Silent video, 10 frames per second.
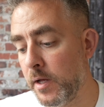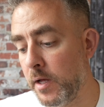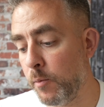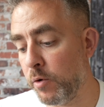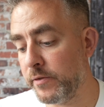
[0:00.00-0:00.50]

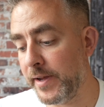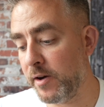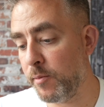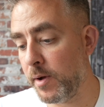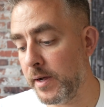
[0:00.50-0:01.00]
uh, one
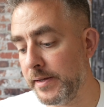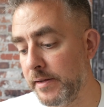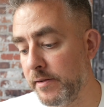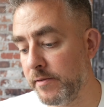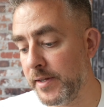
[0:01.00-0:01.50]
terabyte
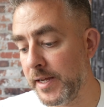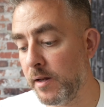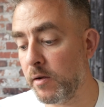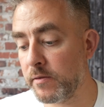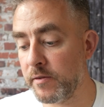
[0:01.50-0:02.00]
SSD,
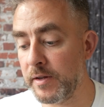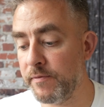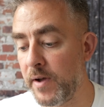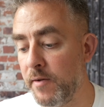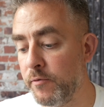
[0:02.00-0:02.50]
looks only
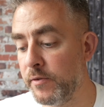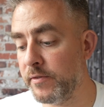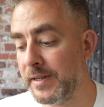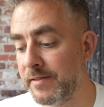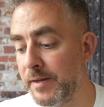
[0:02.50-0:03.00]

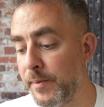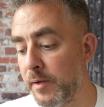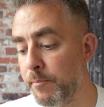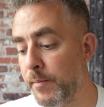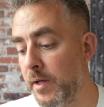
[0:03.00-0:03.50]
560 uh,
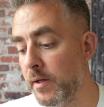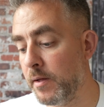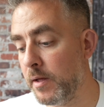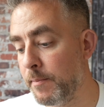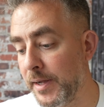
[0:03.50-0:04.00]

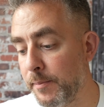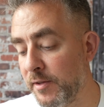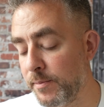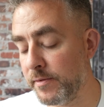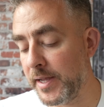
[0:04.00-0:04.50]

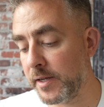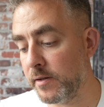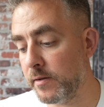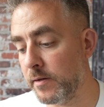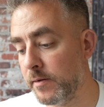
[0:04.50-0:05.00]
megabits per
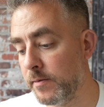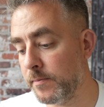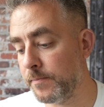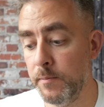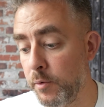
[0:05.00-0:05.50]
second
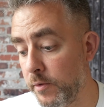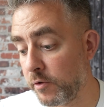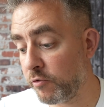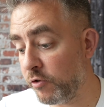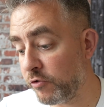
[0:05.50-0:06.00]
but the
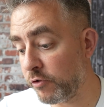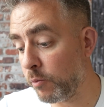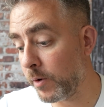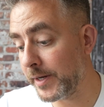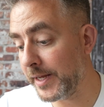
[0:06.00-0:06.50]
crucial
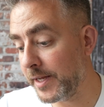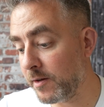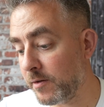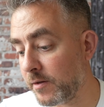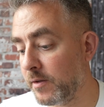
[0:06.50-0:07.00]
one here,
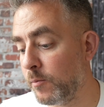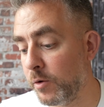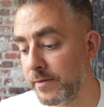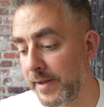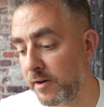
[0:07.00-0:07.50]
look,
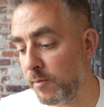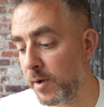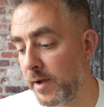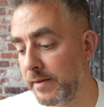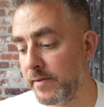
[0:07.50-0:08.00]
one
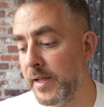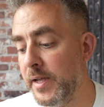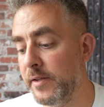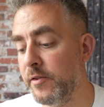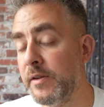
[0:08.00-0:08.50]
terabyte,
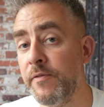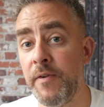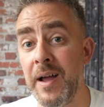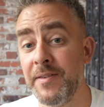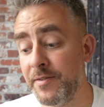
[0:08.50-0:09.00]
it's only
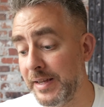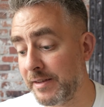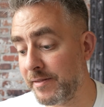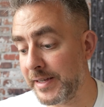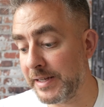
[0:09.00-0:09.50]

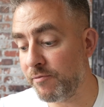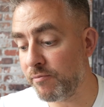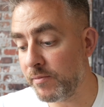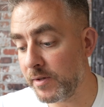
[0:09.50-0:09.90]
560